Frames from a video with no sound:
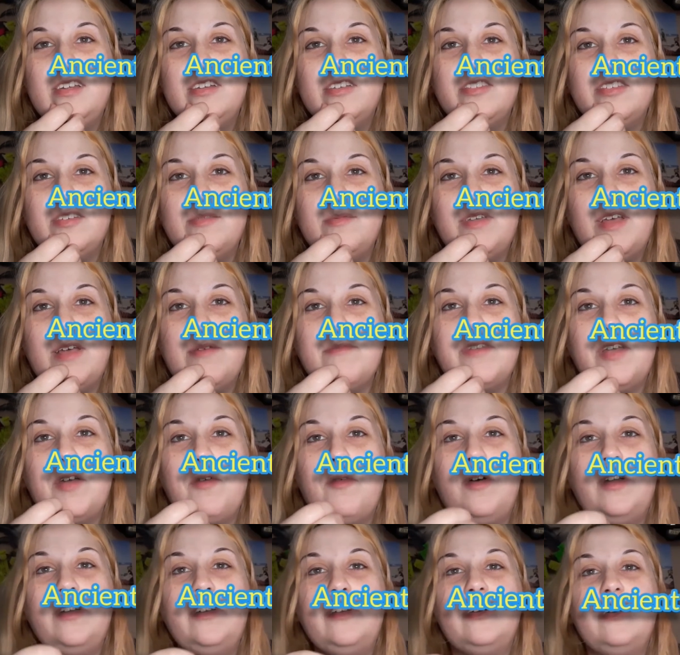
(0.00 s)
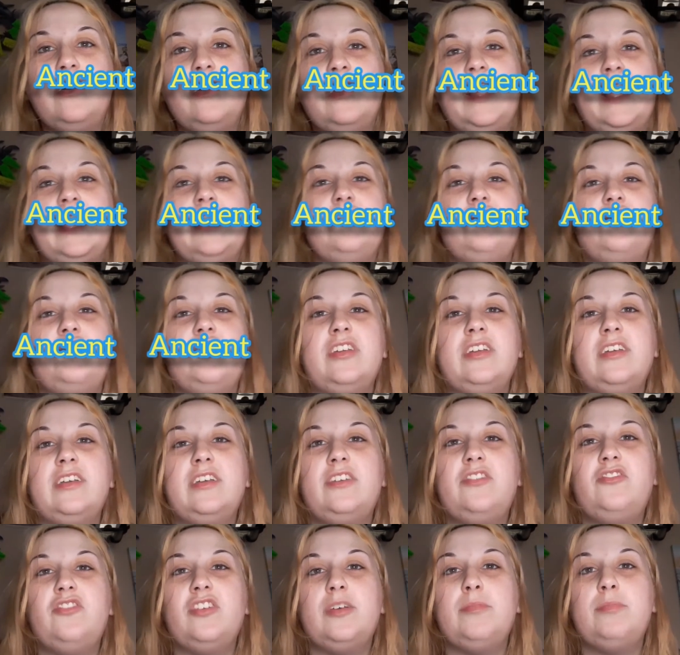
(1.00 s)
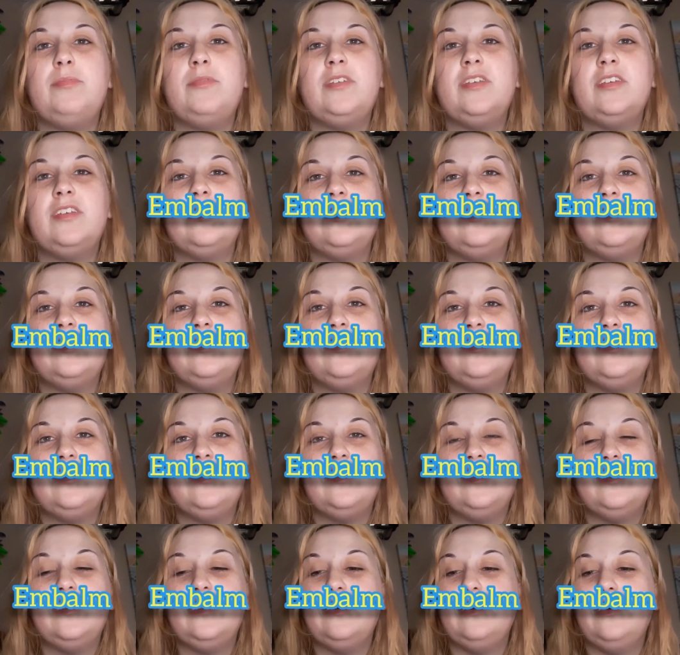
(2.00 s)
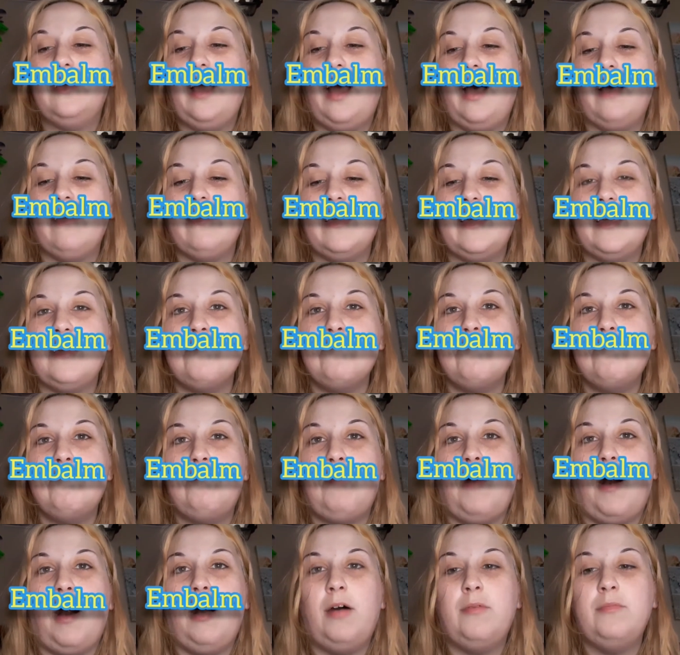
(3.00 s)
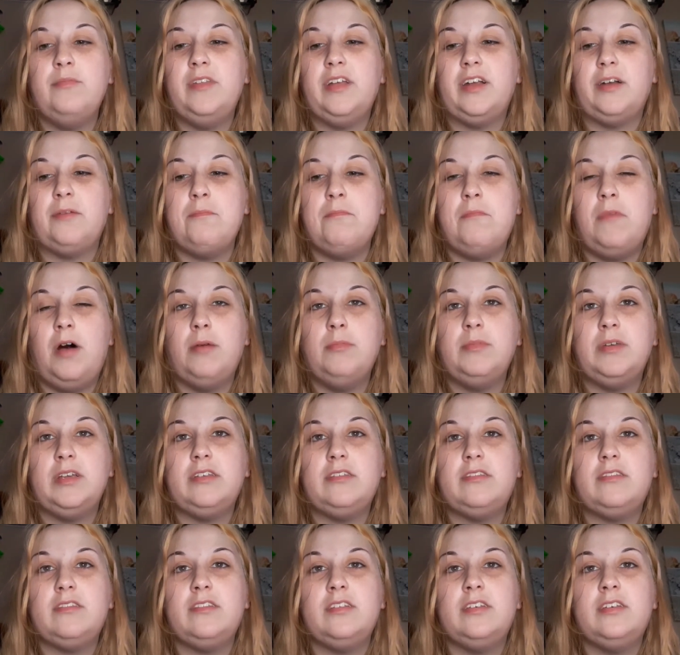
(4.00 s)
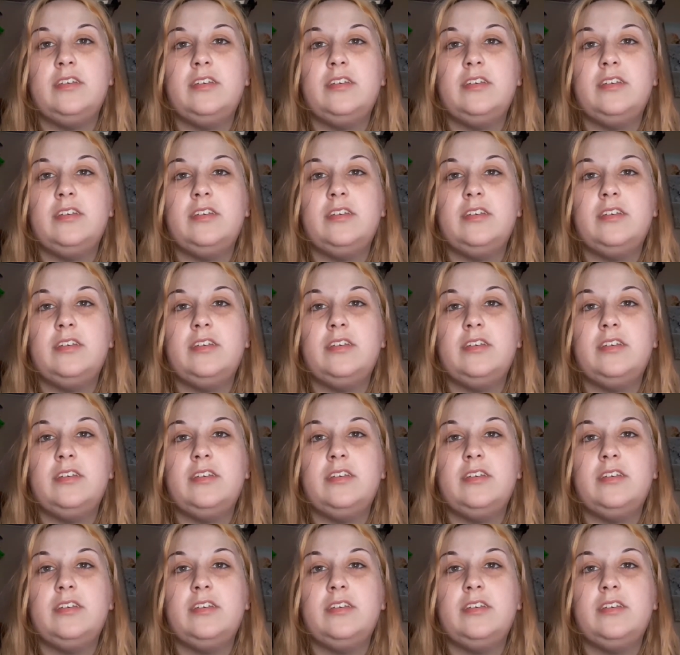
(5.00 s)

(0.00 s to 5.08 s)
know, sometimes I wonder in ancient Egypt how they embalmed their mummies.